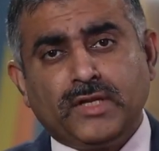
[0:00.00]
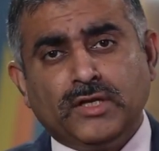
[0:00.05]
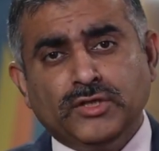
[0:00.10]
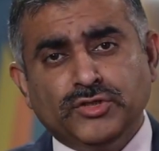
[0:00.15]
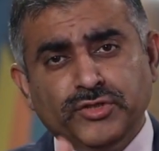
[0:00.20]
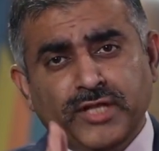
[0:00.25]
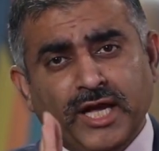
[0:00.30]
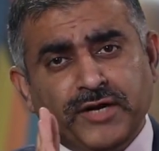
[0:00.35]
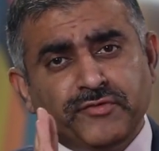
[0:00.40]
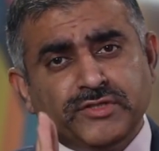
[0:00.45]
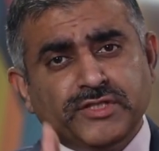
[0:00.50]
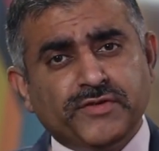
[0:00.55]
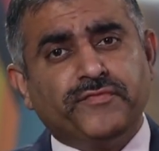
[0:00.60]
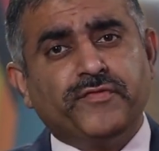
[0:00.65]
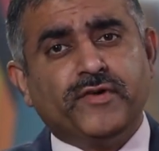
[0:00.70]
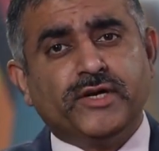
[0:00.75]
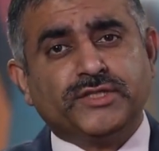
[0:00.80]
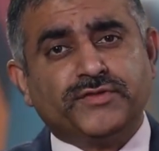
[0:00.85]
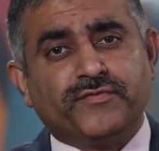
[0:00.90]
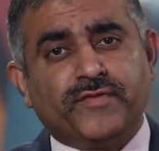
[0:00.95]
So that was the
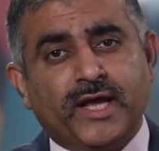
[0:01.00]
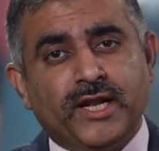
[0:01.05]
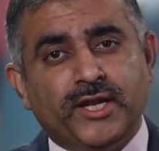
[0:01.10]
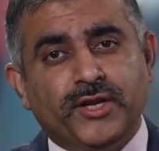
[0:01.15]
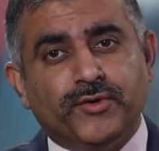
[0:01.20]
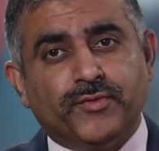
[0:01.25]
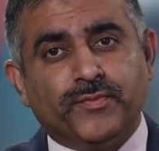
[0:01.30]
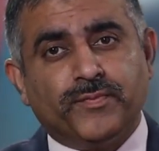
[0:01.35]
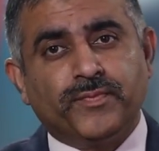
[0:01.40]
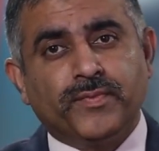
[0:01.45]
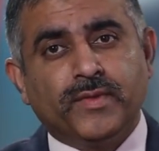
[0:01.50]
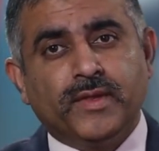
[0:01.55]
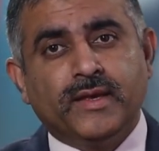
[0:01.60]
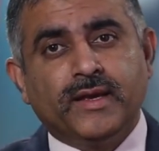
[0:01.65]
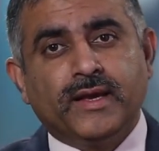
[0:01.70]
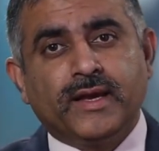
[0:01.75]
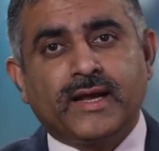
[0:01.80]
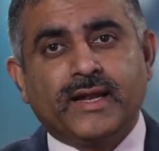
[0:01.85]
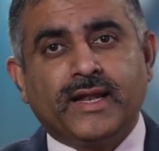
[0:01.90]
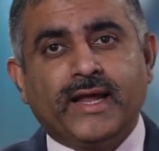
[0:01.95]
first value,
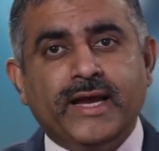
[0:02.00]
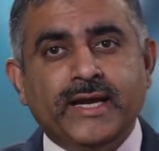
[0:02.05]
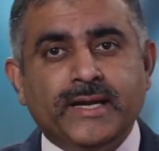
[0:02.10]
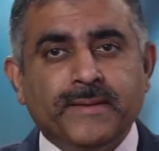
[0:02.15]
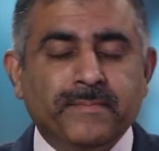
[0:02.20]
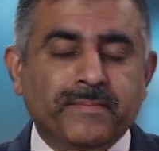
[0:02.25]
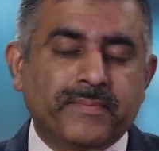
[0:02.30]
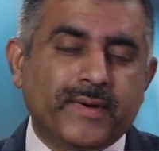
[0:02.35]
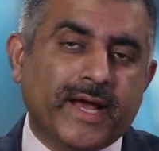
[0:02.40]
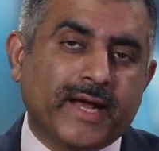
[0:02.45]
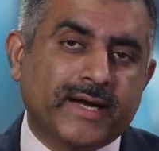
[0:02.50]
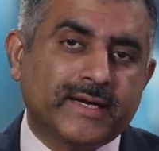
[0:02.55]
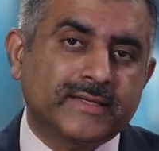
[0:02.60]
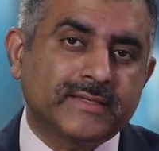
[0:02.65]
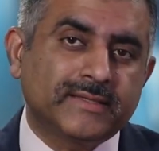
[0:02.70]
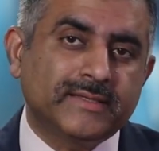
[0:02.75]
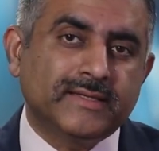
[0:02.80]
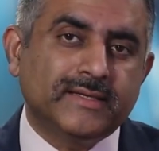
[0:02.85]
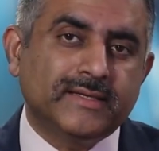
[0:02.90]
client impact.